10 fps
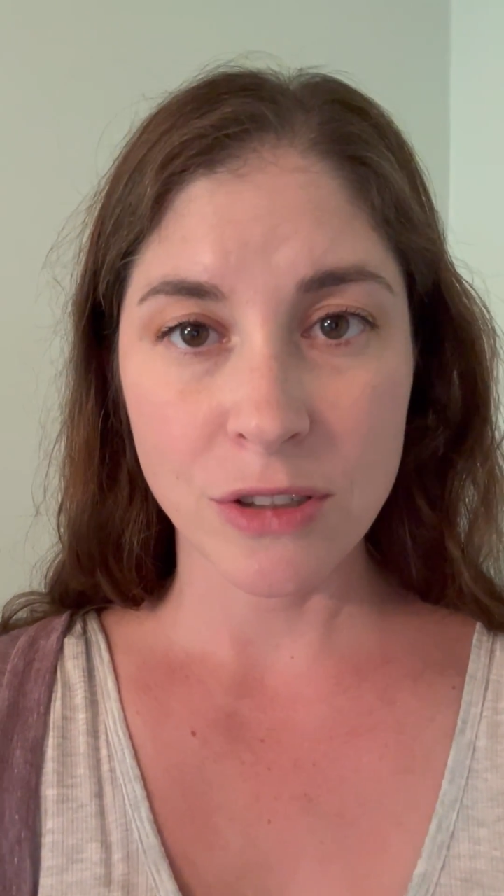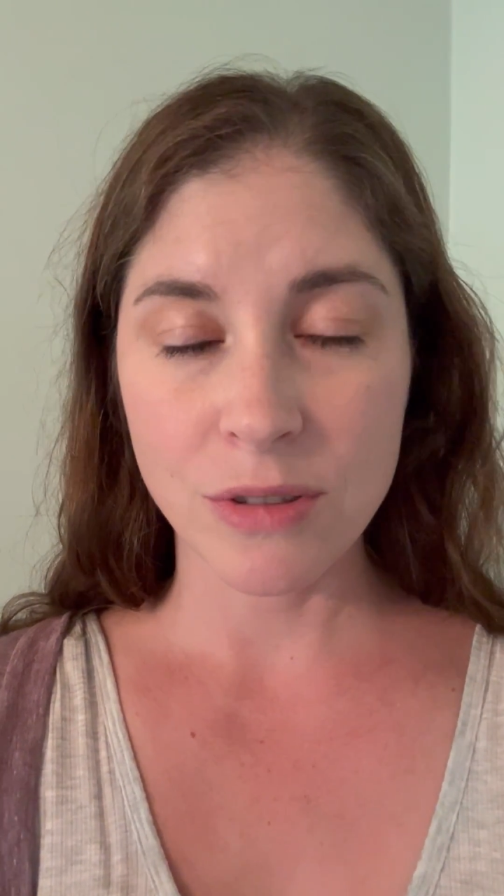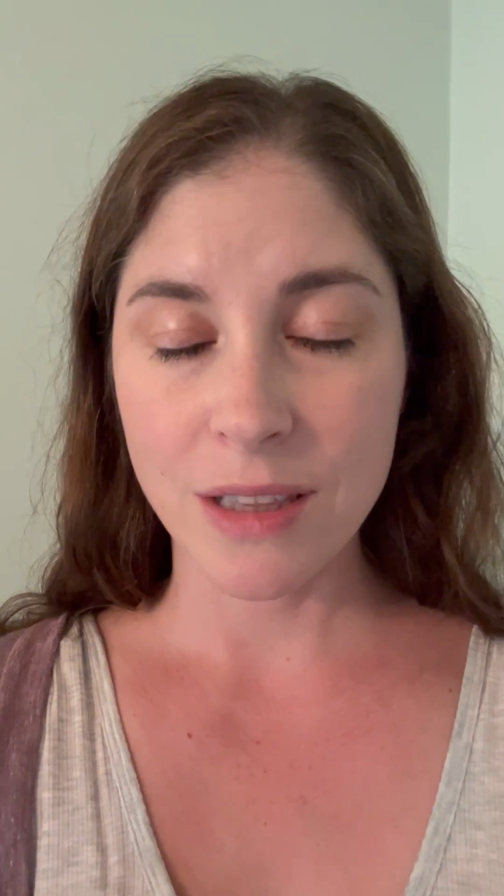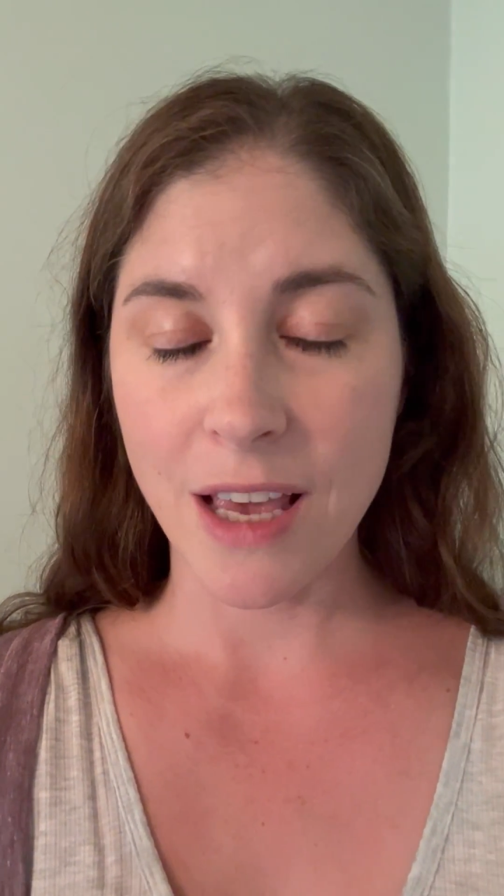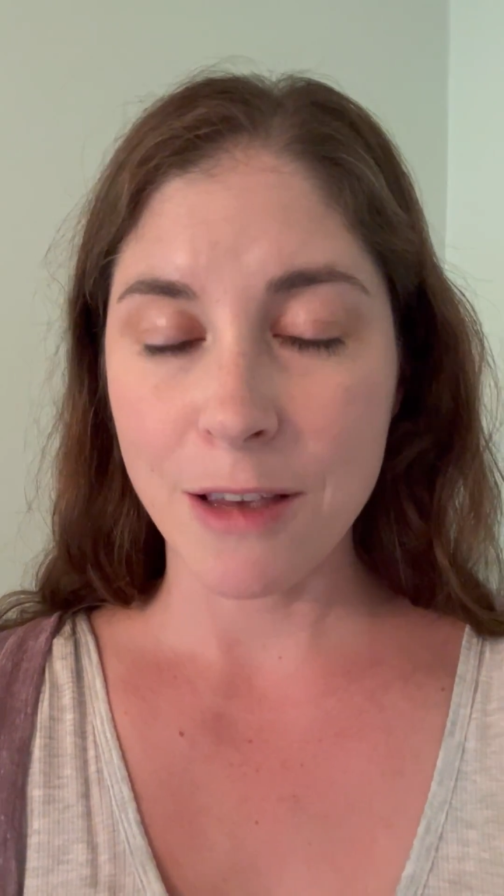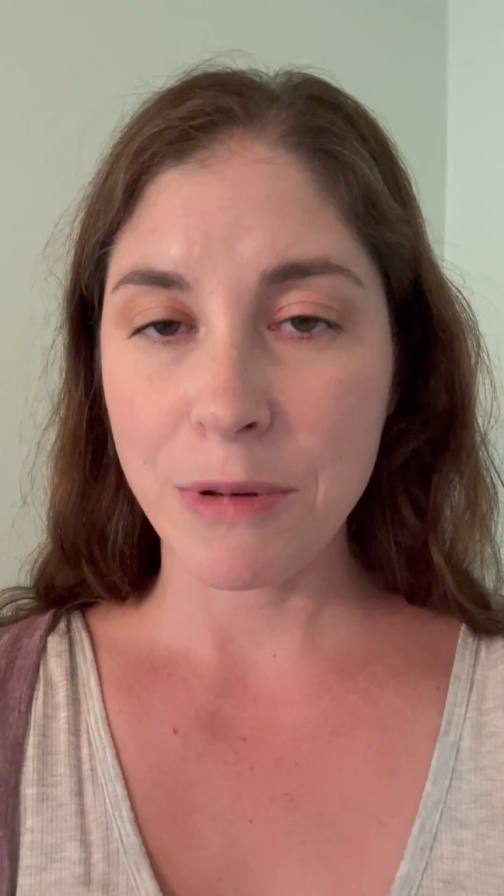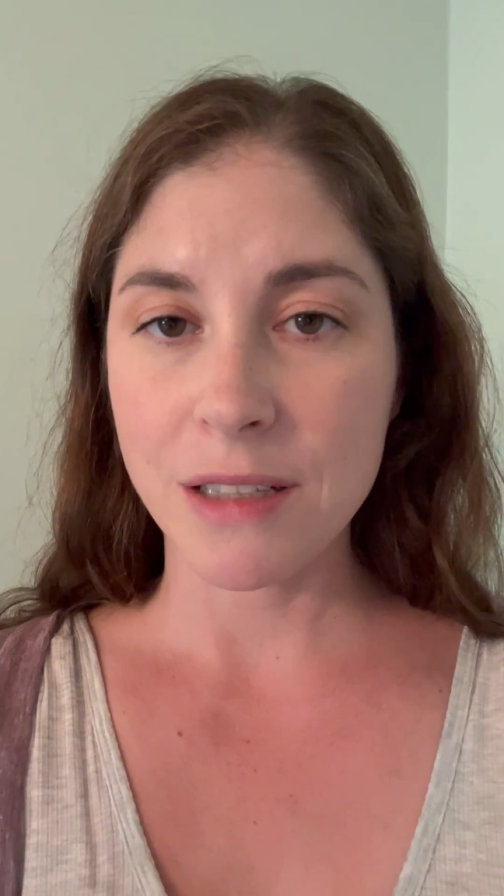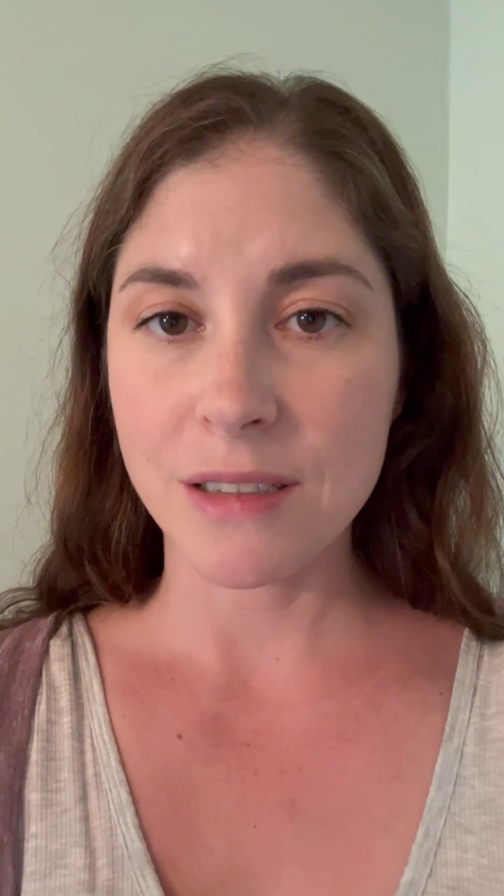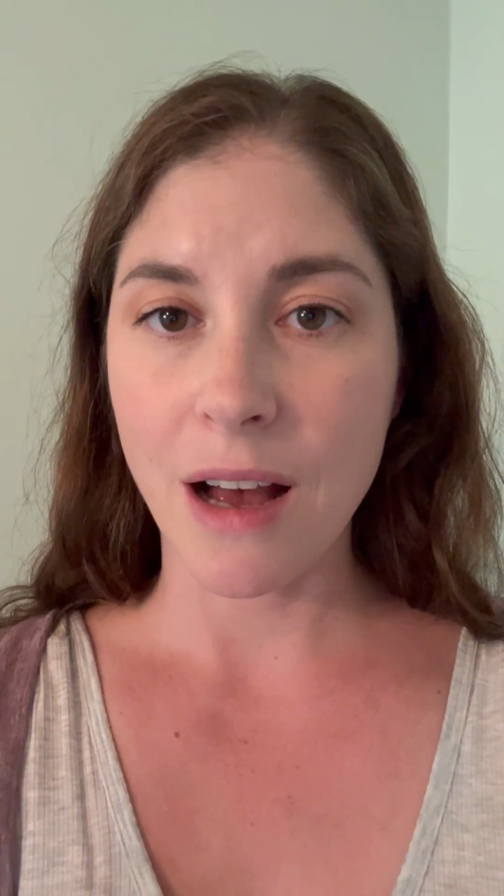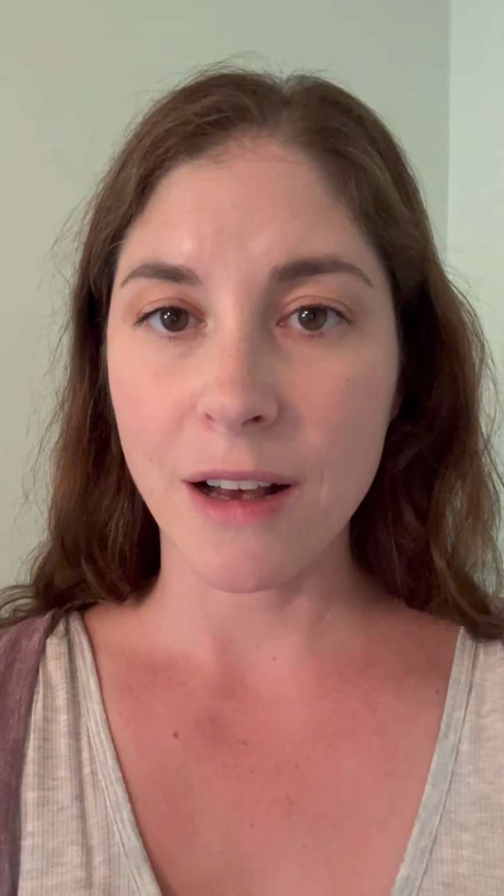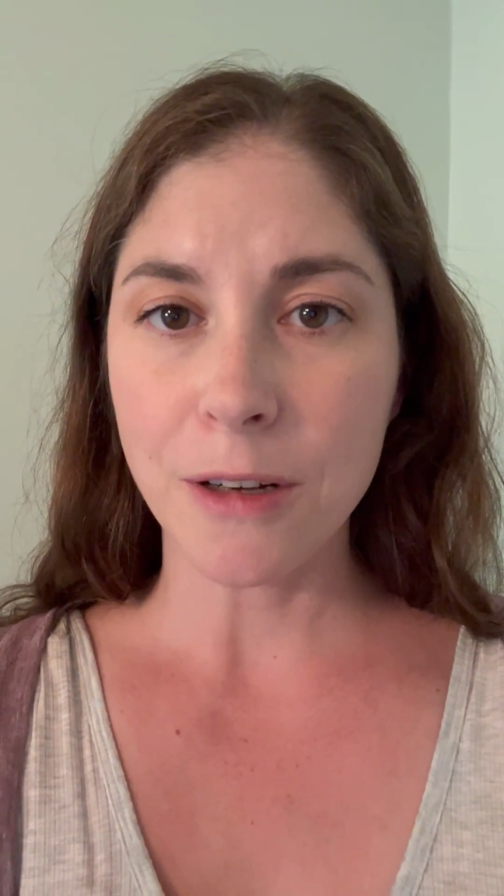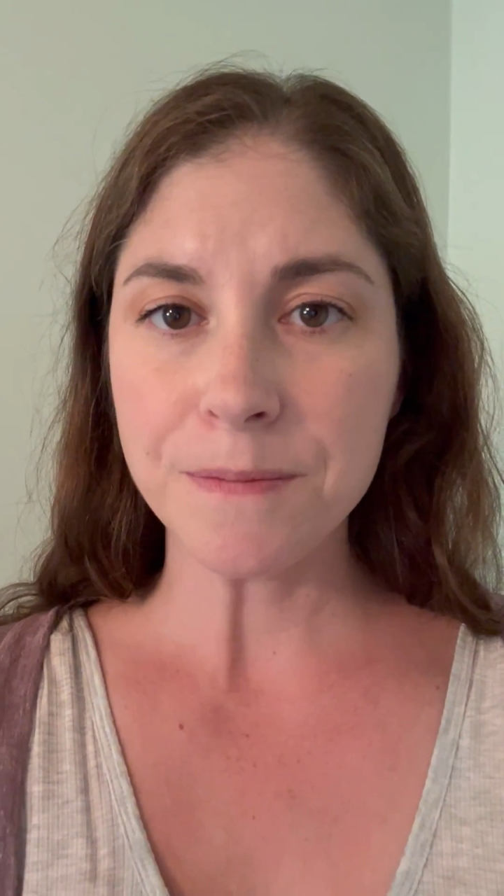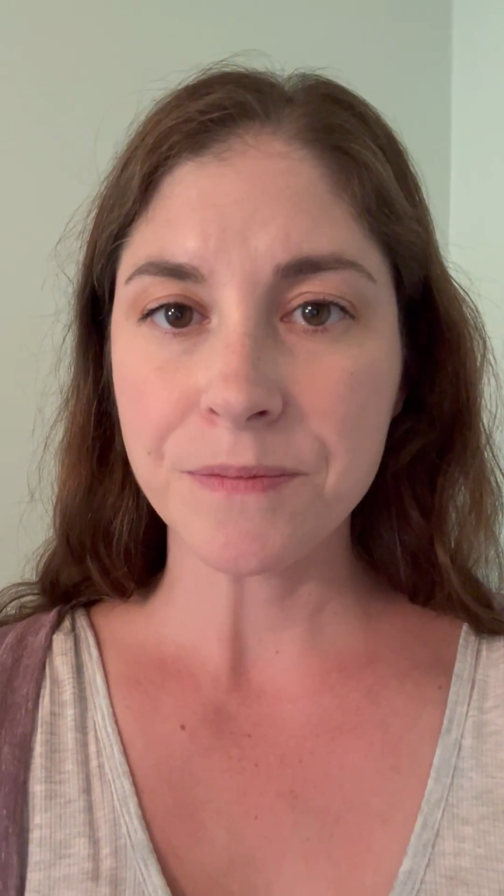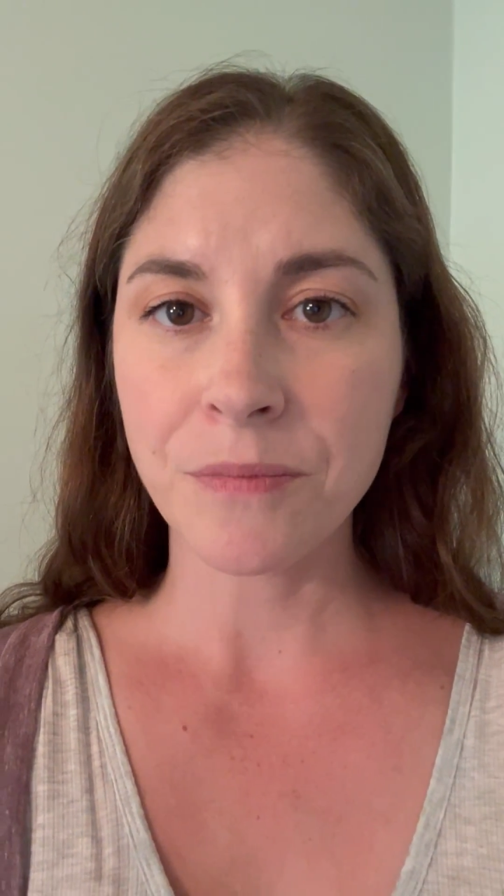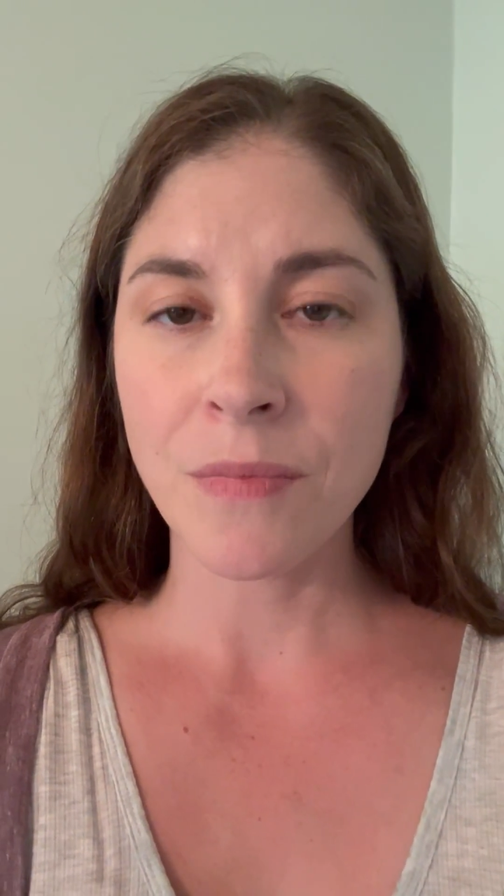using the AP style.